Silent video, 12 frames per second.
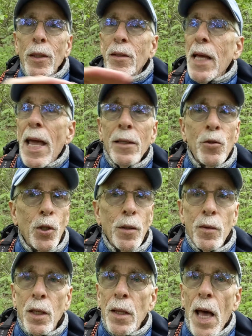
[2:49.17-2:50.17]

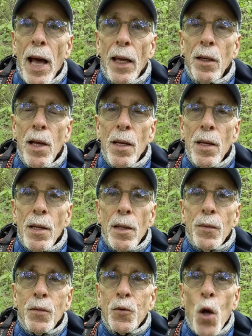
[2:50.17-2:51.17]
attention to that.